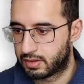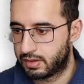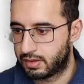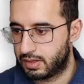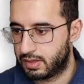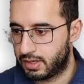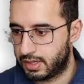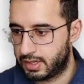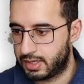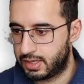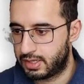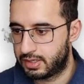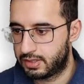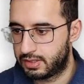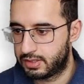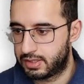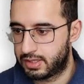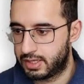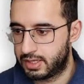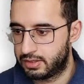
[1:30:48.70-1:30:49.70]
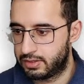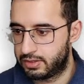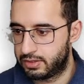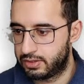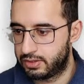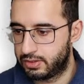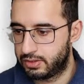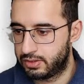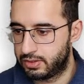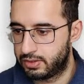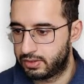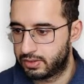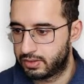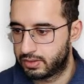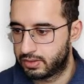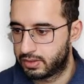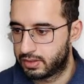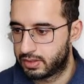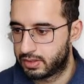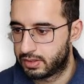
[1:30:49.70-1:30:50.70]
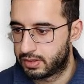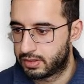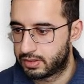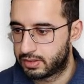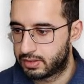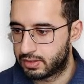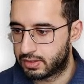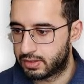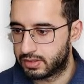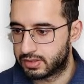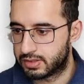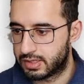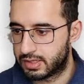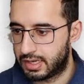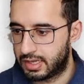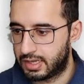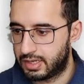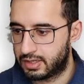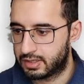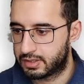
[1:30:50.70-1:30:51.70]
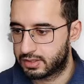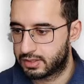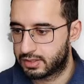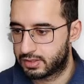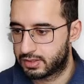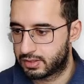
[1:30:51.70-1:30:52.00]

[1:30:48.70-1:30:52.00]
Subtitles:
And then do dot select.